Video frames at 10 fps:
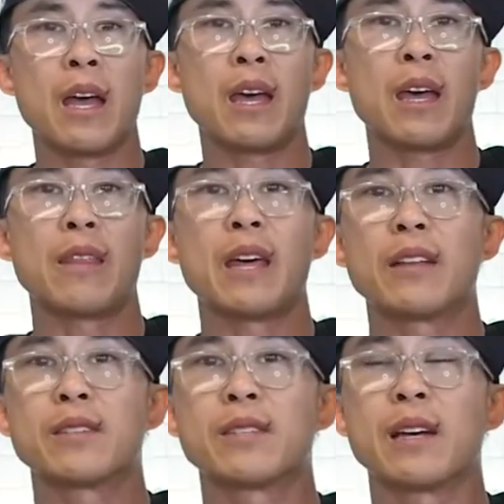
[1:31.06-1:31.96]
And
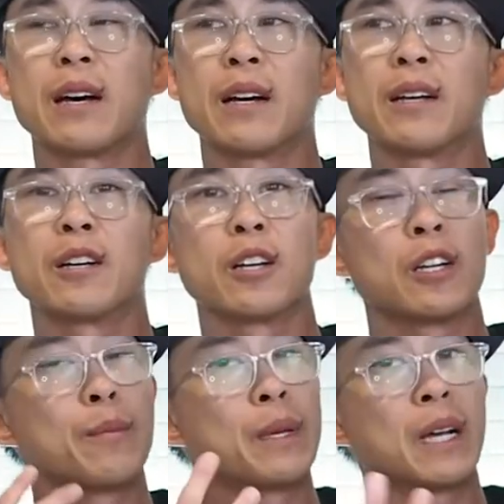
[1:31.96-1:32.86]
that's uh,
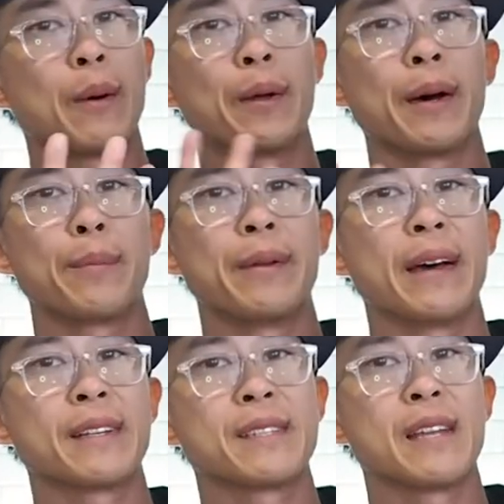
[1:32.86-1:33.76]
going to be coming up
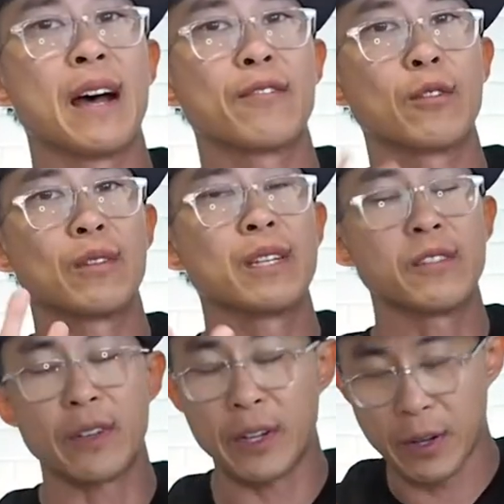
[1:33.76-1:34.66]
next after these
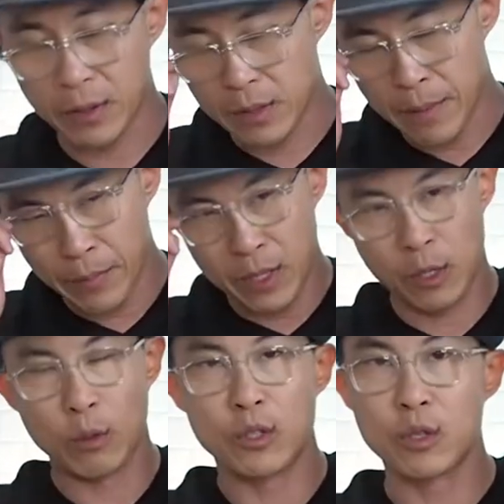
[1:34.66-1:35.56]
videos.
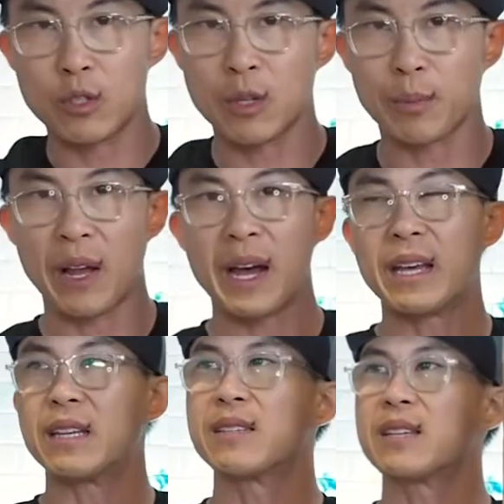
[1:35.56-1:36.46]
So Suit Supply
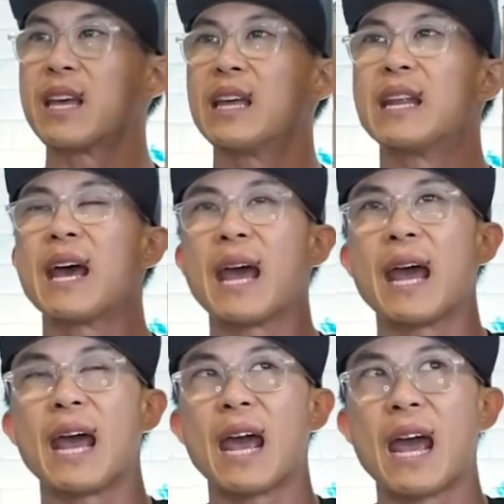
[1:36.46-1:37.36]
is an
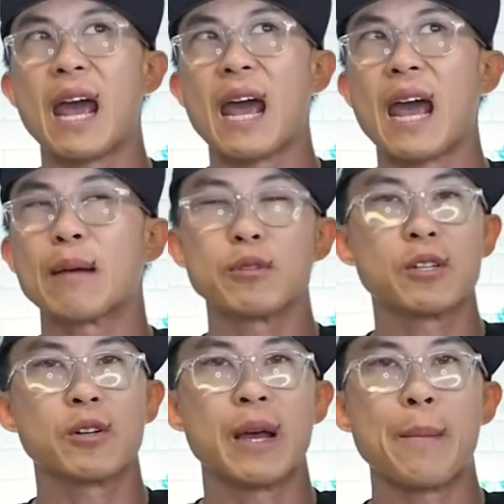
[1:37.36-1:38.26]

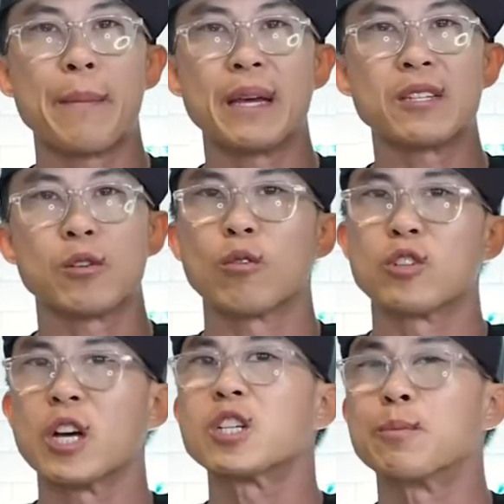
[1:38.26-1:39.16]
Amsterdam-based or
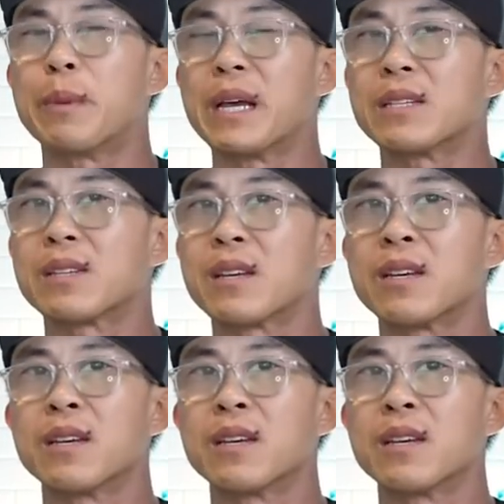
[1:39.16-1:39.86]
Dutch-based